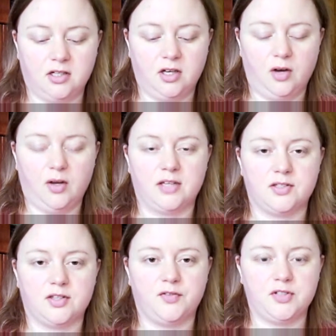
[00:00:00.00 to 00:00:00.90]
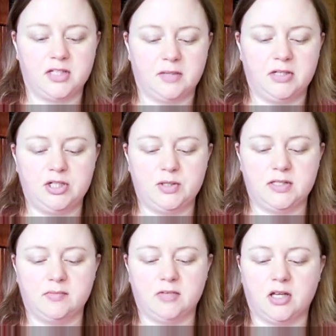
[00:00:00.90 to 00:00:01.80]
Okay, so the first thing I'm going to do
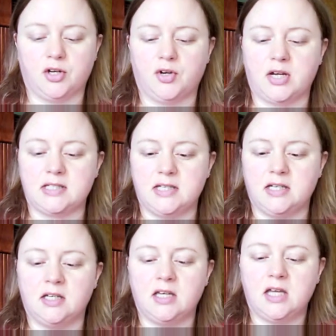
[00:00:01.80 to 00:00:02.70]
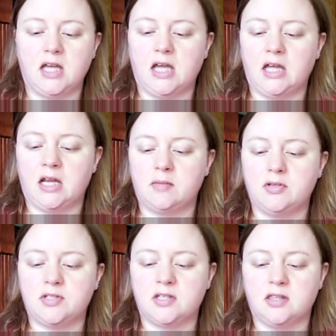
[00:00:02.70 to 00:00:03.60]
is some color correcting, and I'm
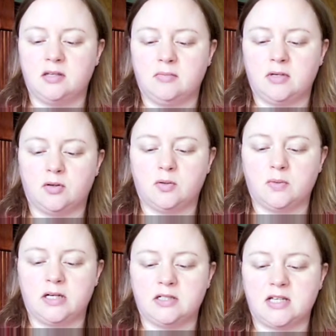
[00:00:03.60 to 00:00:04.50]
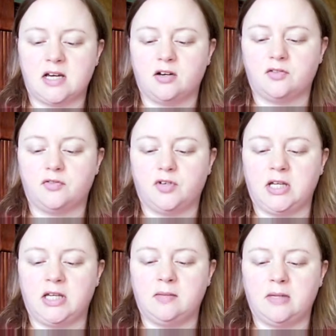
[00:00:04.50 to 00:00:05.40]
using the Mineral Wear Talc
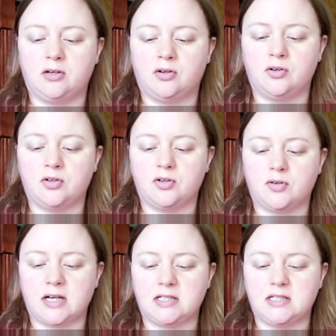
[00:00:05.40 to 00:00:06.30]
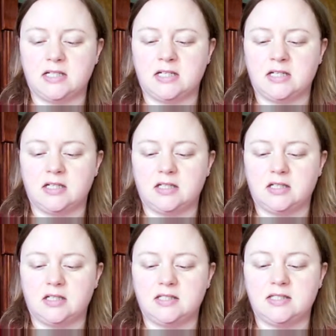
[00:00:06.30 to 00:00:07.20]
Free Mineral Correcting
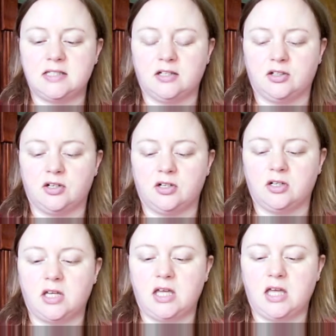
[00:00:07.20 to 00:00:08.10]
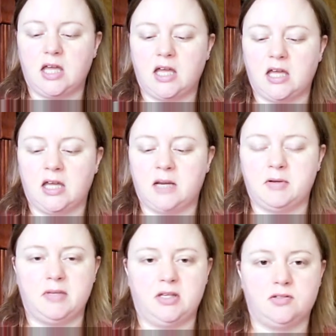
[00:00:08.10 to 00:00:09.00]
Concealer, and I'm
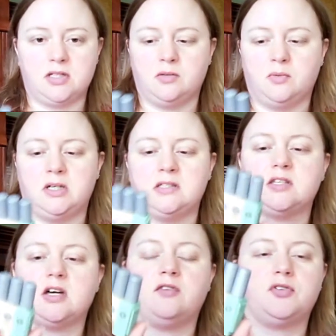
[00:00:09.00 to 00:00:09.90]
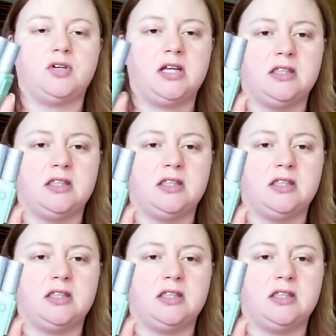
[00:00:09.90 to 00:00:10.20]
going to be using the one in soft green.